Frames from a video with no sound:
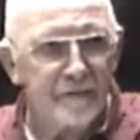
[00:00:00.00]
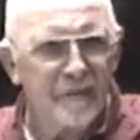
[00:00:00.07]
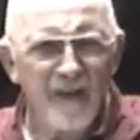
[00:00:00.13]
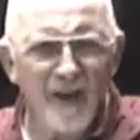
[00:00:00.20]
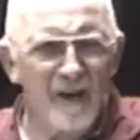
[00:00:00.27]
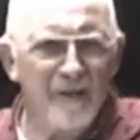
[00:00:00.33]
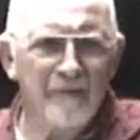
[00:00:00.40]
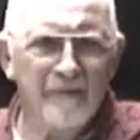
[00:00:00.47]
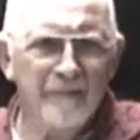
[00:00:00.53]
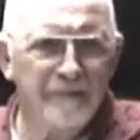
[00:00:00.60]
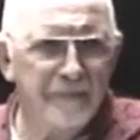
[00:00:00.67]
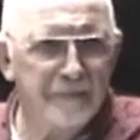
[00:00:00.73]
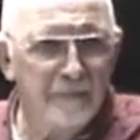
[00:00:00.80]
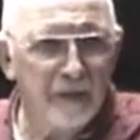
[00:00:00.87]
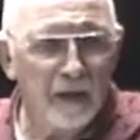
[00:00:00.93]
No.
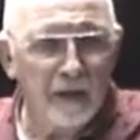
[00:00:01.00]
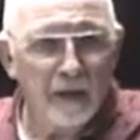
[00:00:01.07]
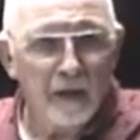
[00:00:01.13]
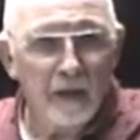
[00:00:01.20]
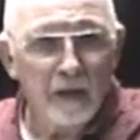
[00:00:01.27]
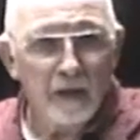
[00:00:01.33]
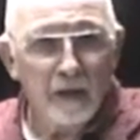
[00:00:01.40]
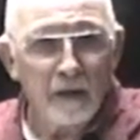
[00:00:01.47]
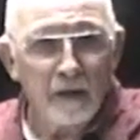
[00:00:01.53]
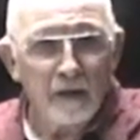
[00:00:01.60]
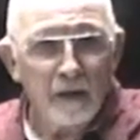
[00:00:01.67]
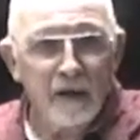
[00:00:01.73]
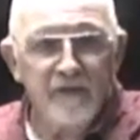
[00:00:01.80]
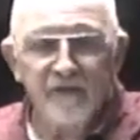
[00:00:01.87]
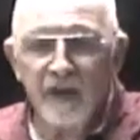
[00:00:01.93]

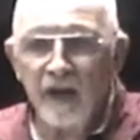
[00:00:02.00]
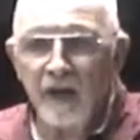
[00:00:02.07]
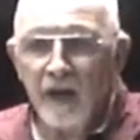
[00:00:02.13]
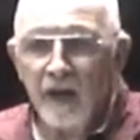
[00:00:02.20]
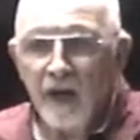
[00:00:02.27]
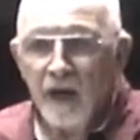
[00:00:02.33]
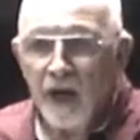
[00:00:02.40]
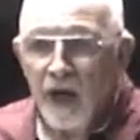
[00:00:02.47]
He said,